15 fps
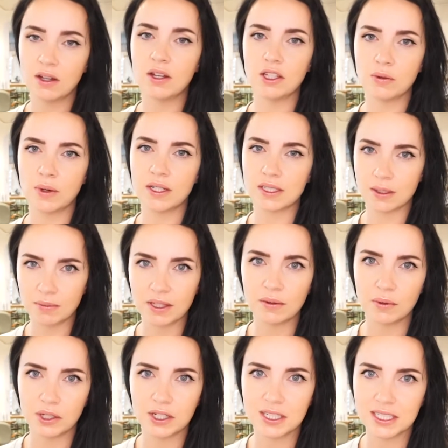You want something
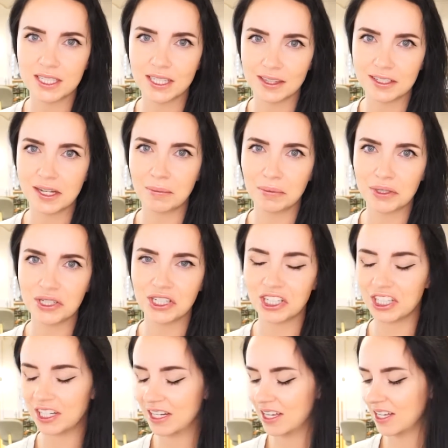where you can see the
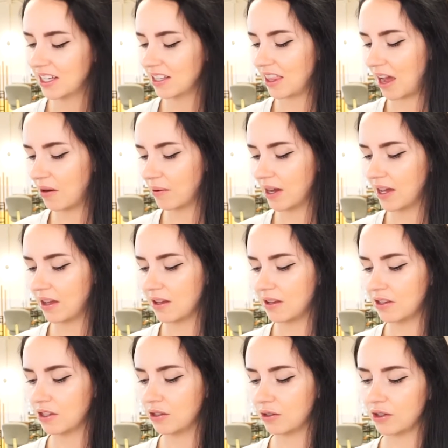temperature. That
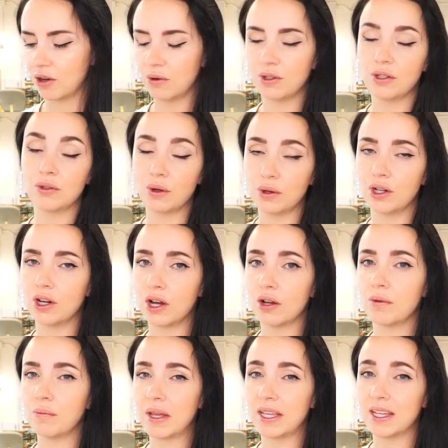way you know you're
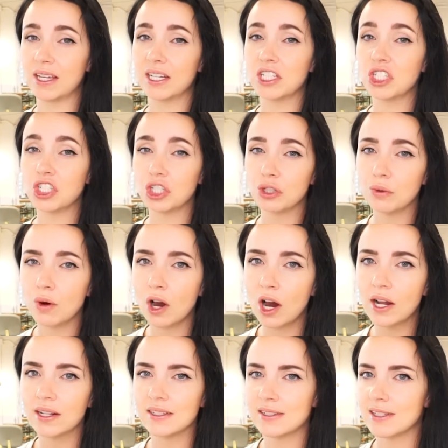not making it too
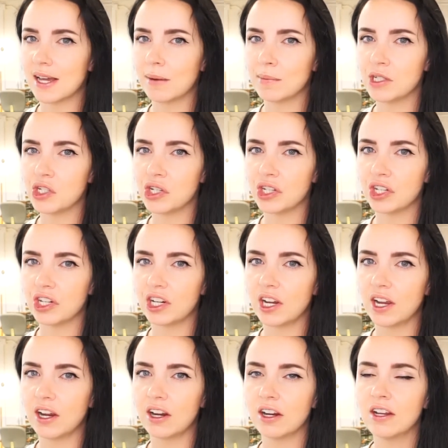hot and damaging your
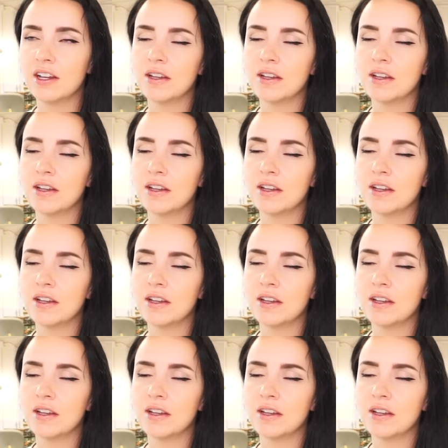hair.